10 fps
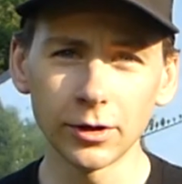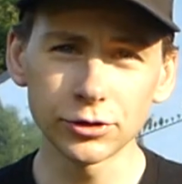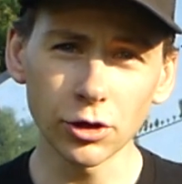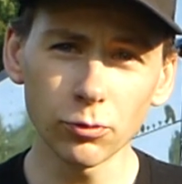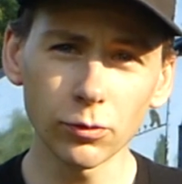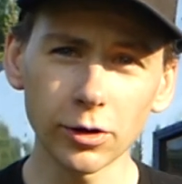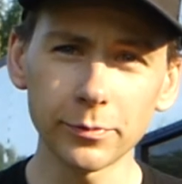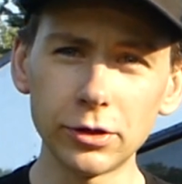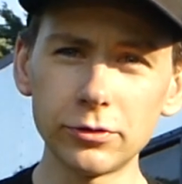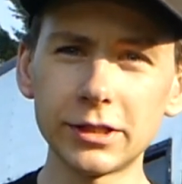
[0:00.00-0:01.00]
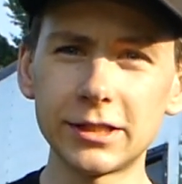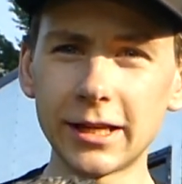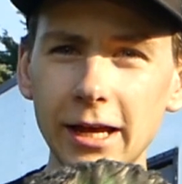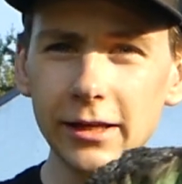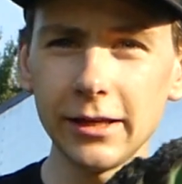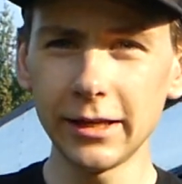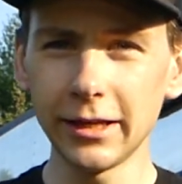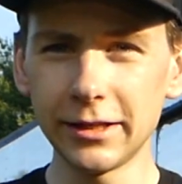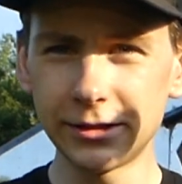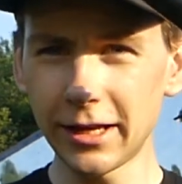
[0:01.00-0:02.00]
So what I'll be using today
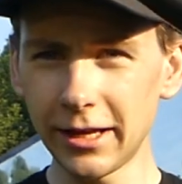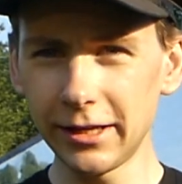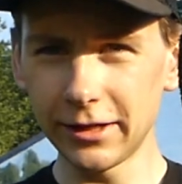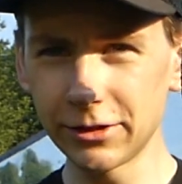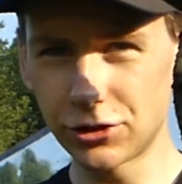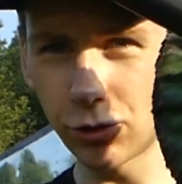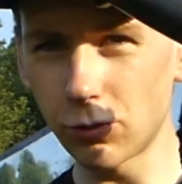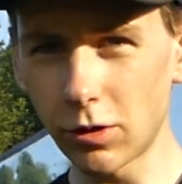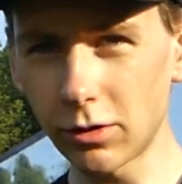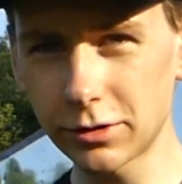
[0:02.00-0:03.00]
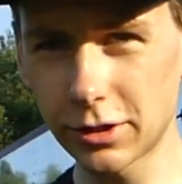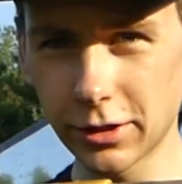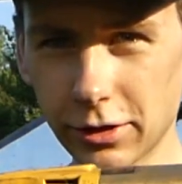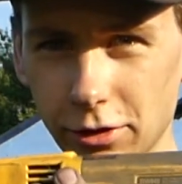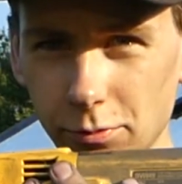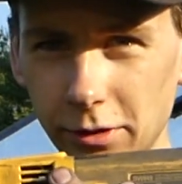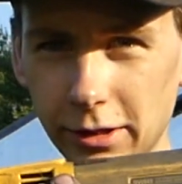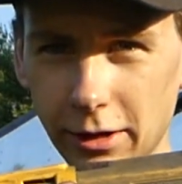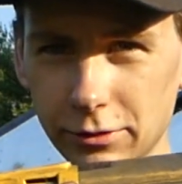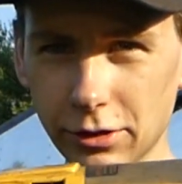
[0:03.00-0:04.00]
is a DeWalt 3000